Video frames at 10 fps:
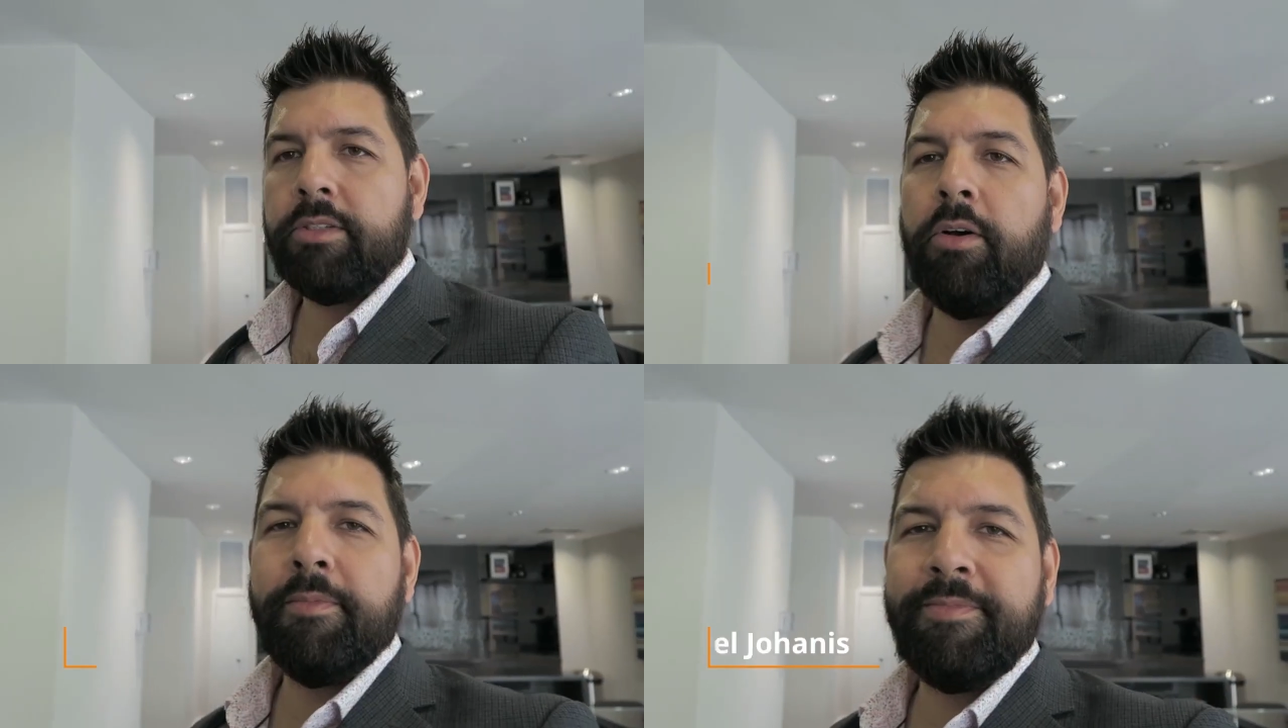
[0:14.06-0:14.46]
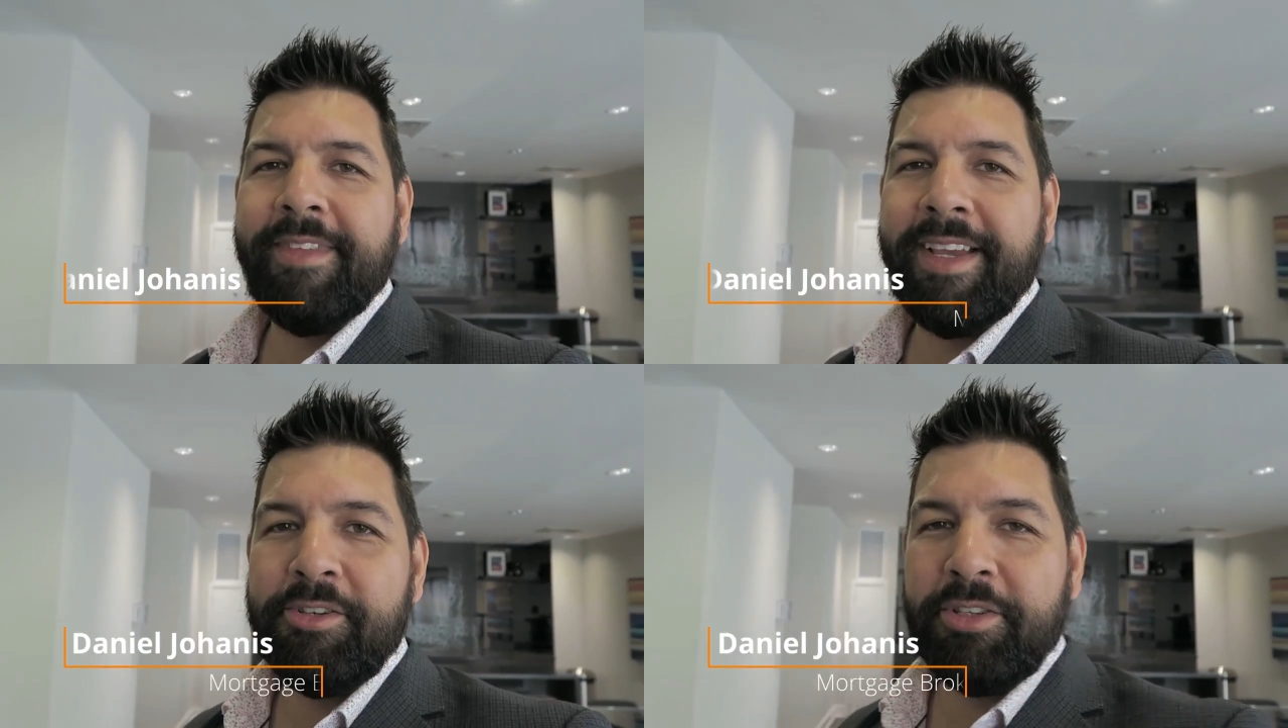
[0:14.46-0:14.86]
So
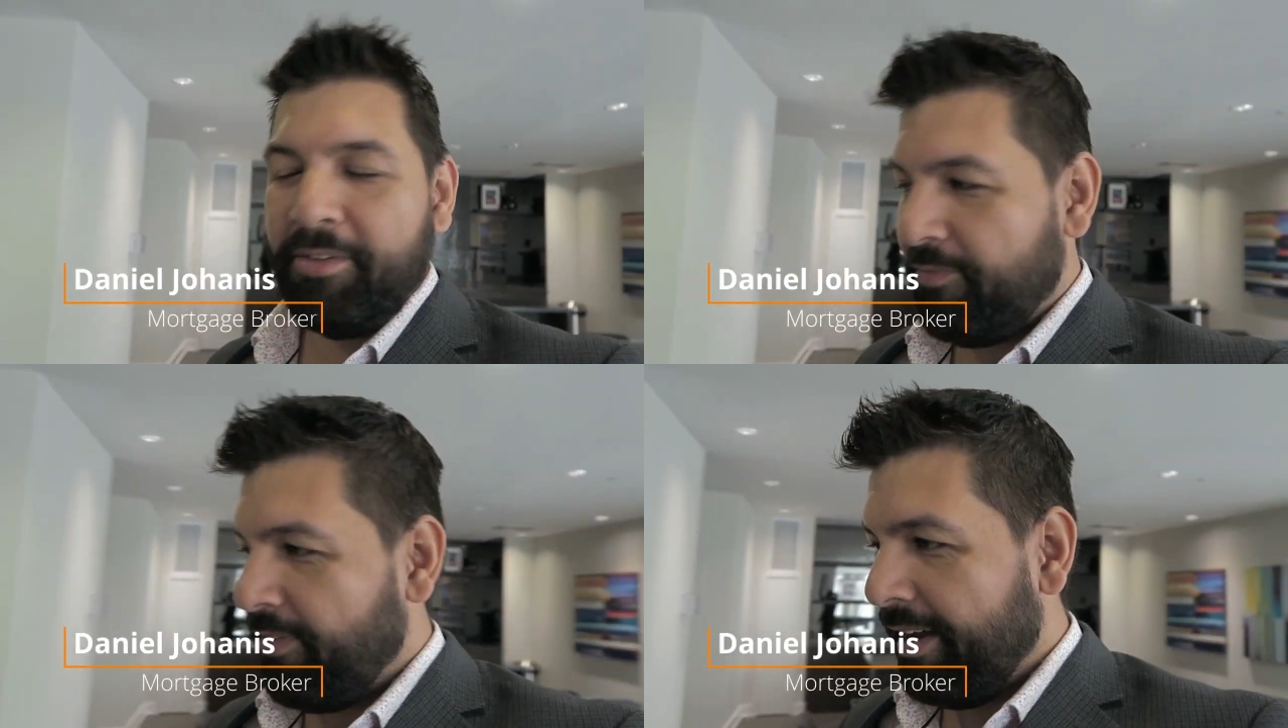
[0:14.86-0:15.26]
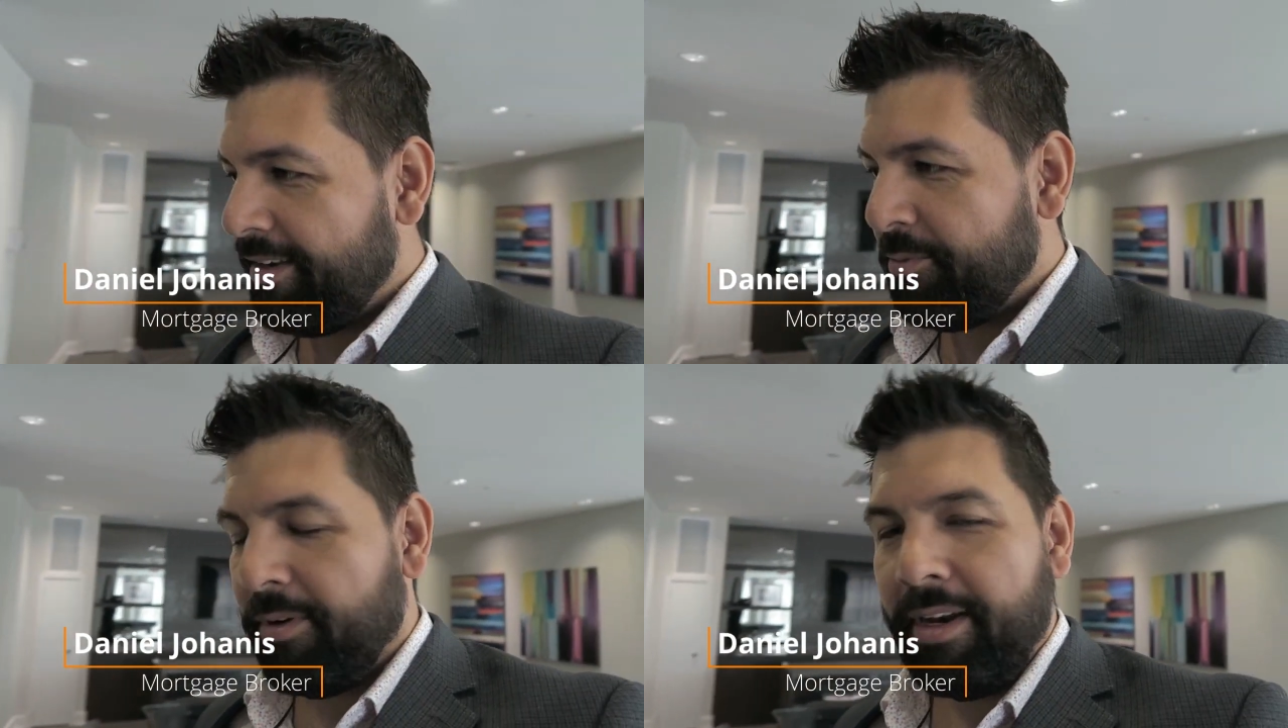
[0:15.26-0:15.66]
I usually
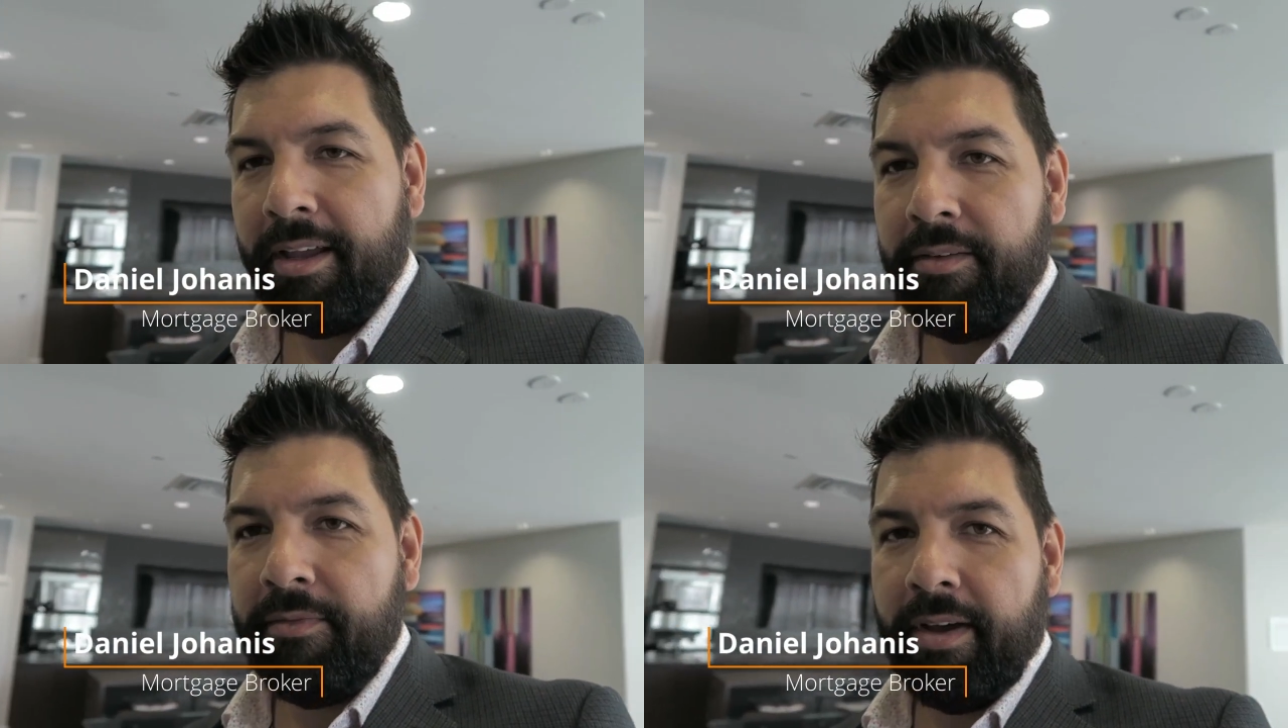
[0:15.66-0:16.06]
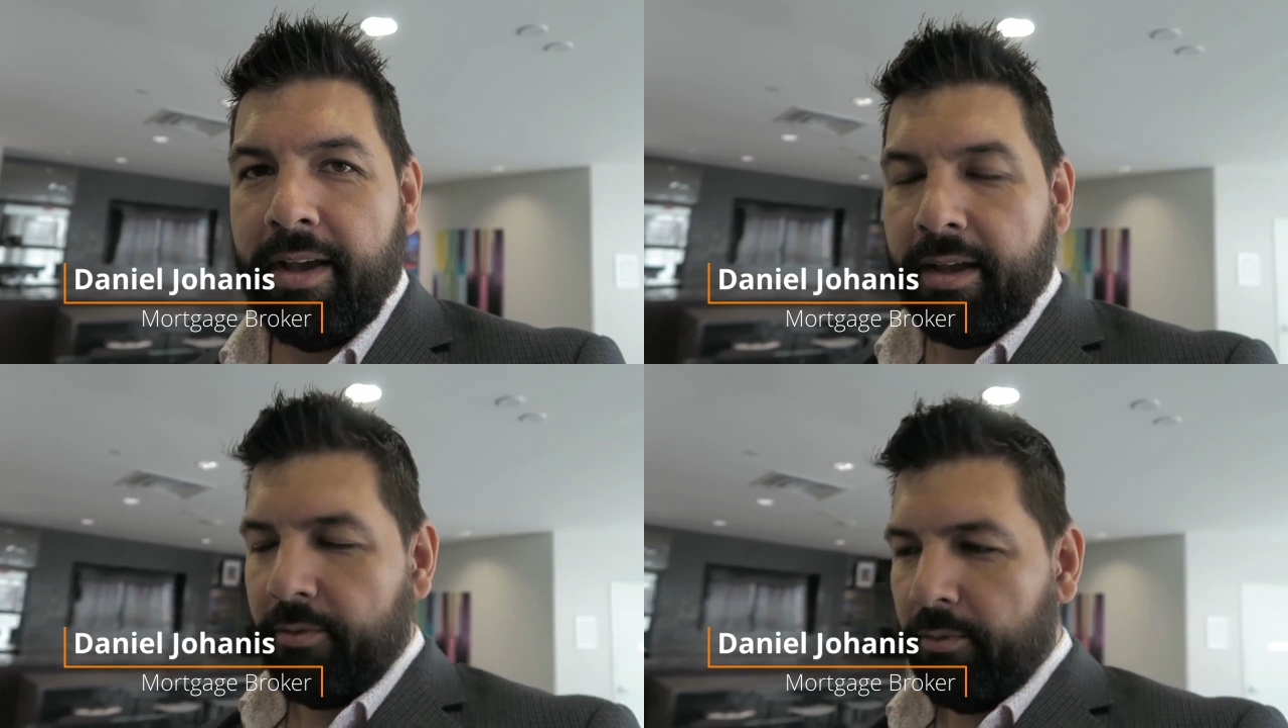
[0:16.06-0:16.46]
find when I've
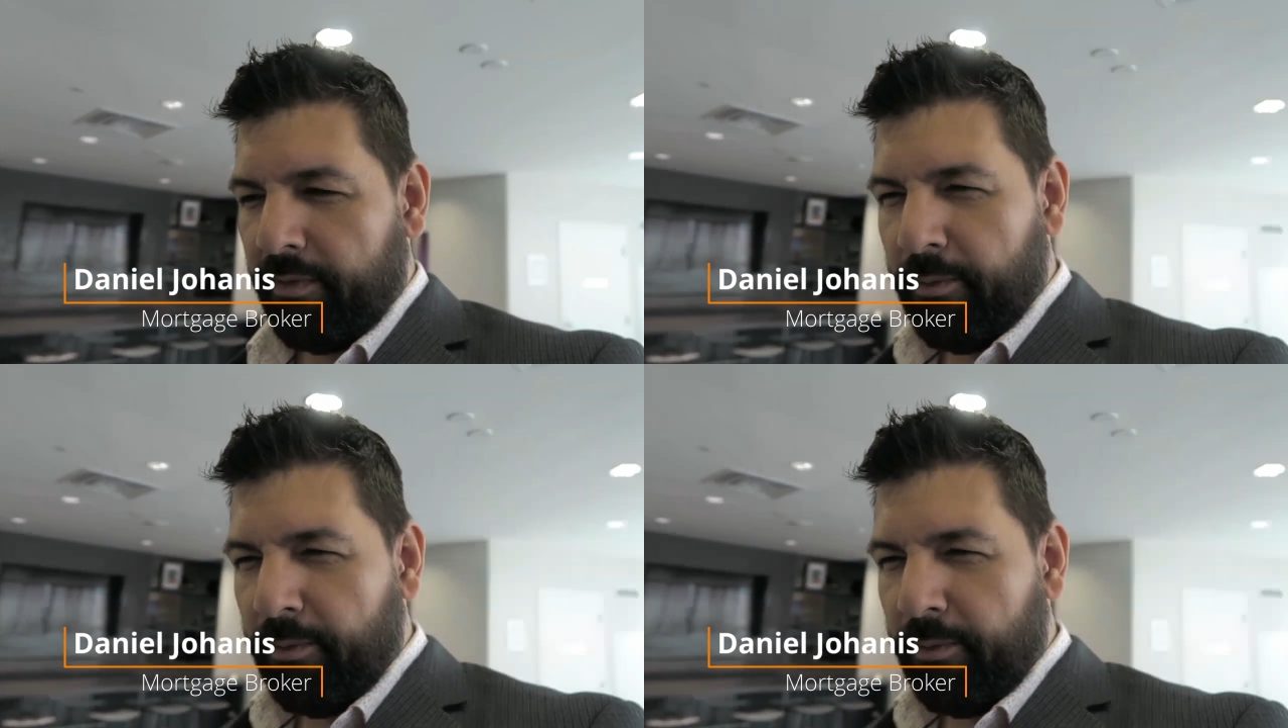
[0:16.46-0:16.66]
uh,